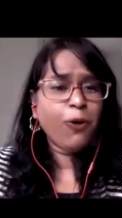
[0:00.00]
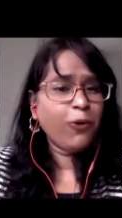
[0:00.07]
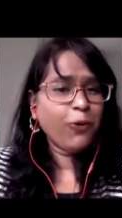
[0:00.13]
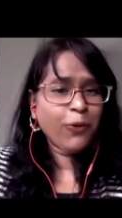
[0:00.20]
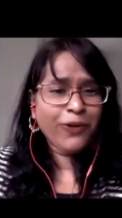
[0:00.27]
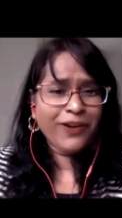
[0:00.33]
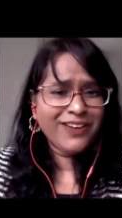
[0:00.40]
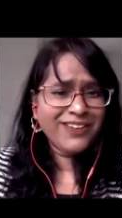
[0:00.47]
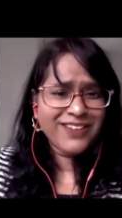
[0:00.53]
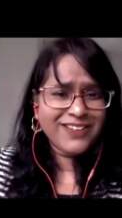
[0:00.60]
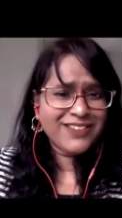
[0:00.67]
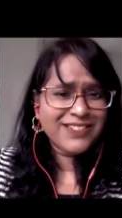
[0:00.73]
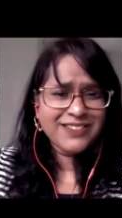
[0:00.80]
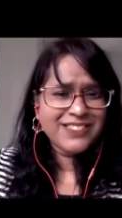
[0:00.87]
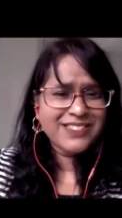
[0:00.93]
all
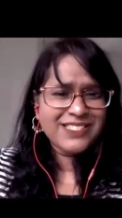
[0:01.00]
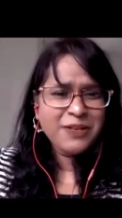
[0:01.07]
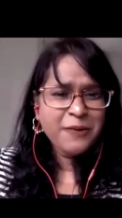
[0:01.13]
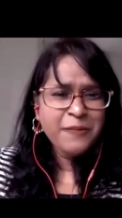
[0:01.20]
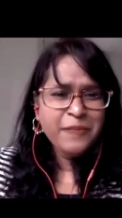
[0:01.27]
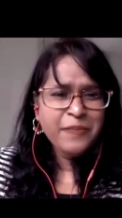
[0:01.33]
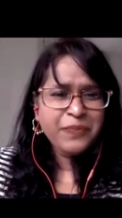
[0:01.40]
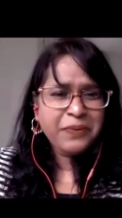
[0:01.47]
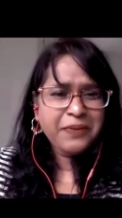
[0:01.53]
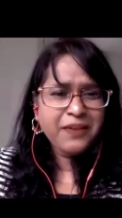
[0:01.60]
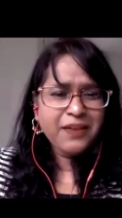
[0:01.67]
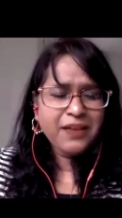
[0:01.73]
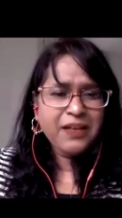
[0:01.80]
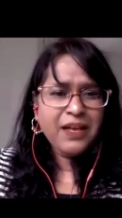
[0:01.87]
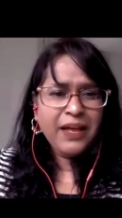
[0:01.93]
orientations
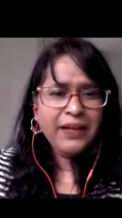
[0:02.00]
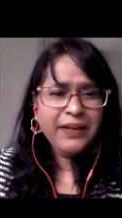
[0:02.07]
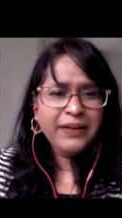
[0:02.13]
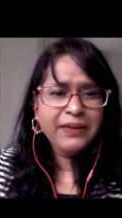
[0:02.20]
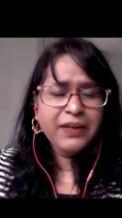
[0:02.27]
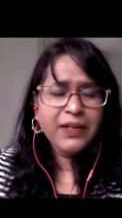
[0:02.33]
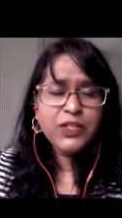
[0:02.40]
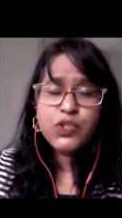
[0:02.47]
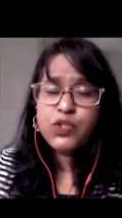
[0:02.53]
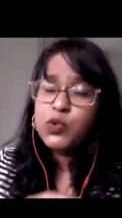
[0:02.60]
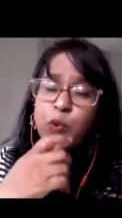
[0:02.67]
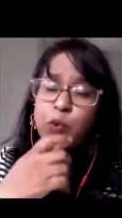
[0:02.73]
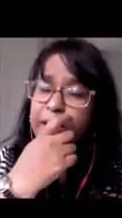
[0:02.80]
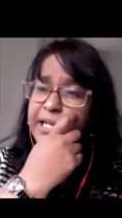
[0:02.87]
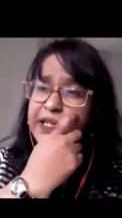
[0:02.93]
Mm, and it's too
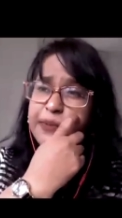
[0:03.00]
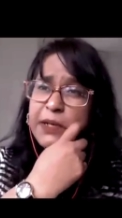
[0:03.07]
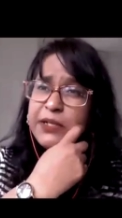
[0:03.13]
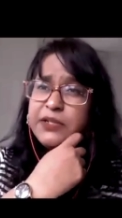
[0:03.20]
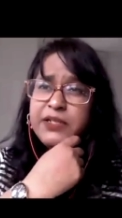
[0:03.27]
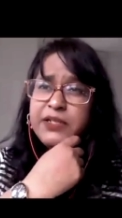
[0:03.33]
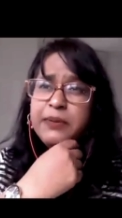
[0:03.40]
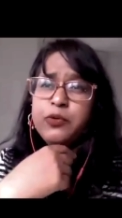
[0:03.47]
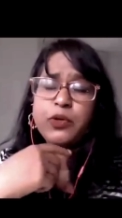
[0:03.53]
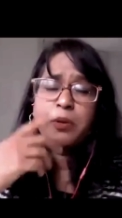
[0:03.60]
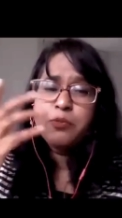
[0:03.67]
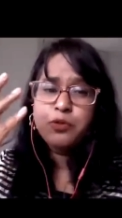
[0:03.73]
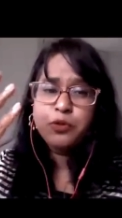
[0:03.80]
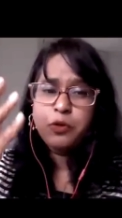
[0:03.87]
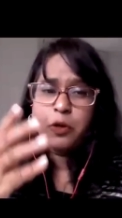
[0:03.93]
late by the time you come
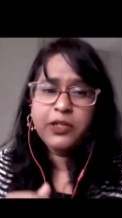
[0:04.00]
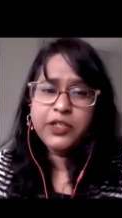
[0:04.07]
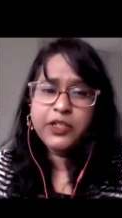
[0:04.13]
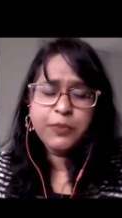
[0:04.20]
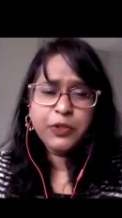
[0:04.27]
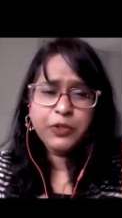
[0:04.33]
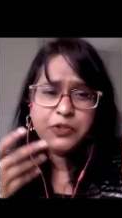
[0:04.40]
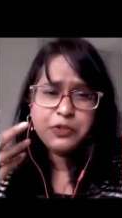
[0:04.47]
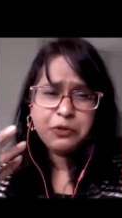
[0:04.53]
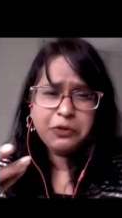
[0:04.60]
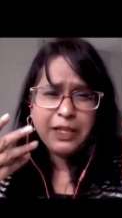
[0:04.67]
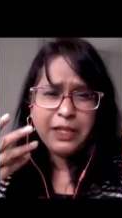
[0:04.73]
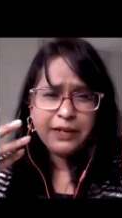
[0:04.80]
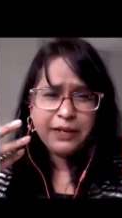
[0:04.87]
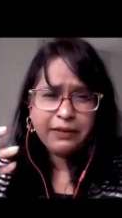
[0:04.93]
to college because you know
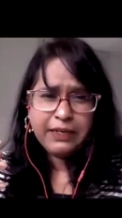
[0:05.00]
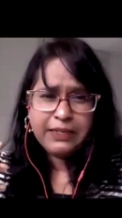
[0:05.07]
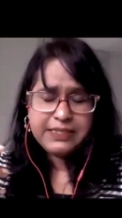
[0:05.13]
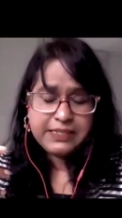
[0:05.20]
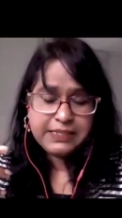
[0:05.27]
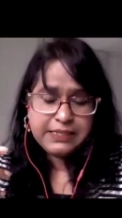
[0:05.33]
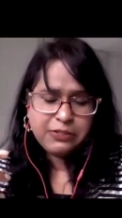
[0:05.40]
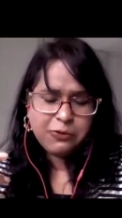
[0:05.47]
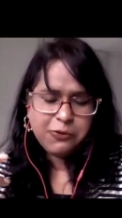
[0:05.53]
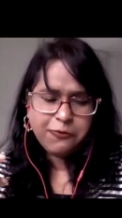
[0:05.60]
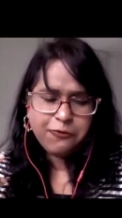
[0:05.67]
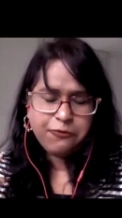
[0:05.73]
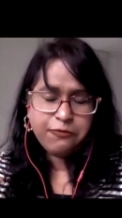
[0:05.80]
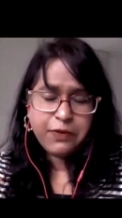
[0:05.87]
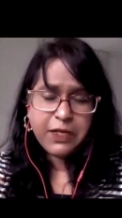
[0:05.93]
that it's sort of
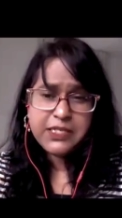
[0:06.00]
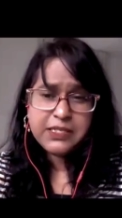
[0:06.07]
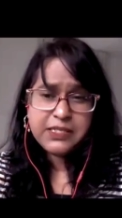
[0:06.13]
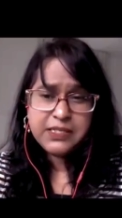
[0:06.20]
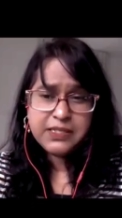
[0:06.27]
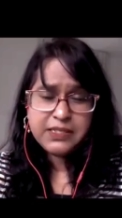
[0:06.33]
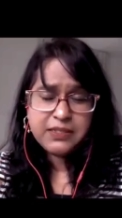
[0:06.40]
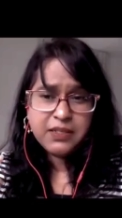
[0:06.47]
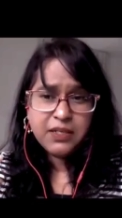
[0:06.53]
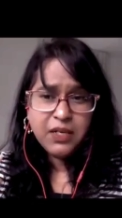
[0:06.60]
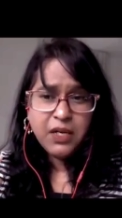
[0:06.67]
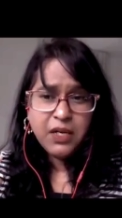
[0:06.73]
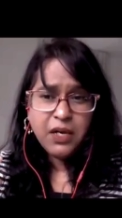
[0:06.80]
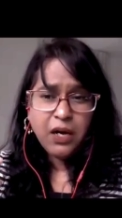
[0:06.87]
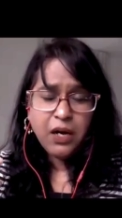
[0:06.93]
it's just
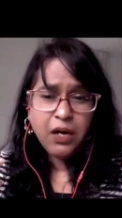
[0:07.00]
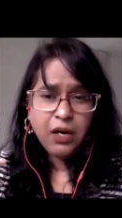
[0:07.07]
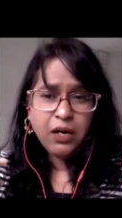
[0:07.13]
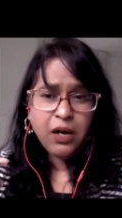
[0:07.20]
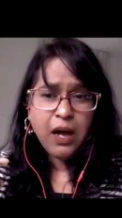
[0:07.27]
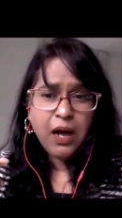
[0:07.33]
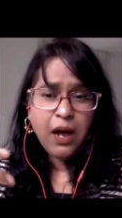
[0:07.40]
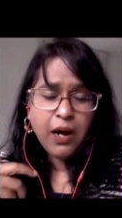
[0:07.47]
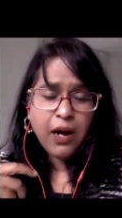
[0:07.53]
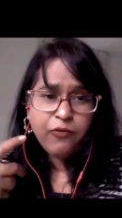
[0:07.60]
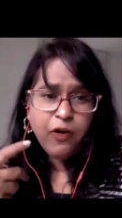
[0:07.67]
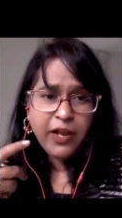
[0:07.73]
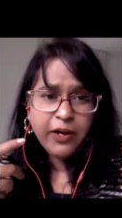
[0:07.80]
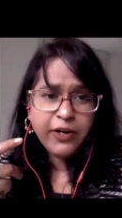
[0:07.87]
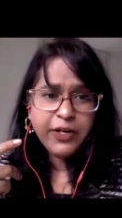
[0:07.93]
uh,
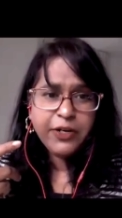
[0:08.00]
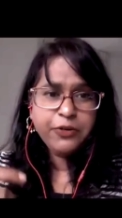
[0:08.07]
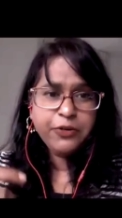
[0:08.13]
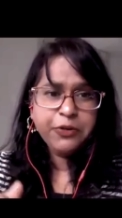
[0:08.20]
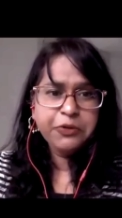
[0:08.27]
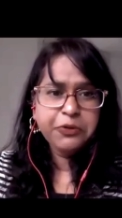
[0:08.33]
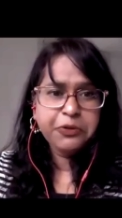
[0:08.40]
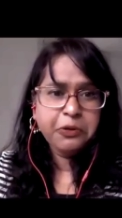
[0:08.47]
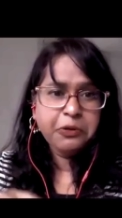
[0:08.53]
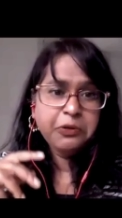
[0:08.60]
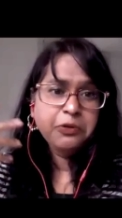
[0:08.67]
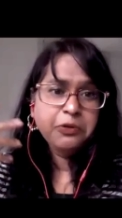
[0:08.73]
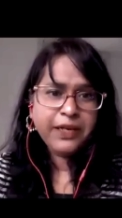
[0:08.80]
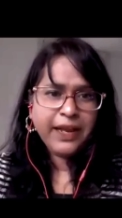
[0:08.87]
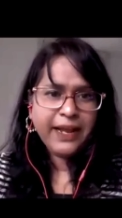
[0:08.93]
hardwired into you to
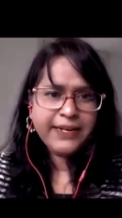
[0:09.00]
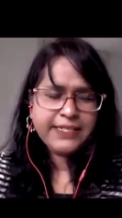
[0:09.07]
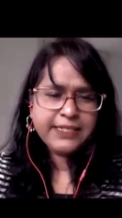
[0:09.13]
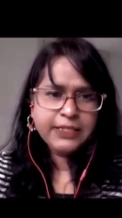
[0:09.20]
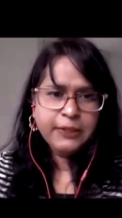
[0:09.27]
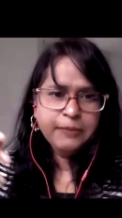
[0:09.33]
look at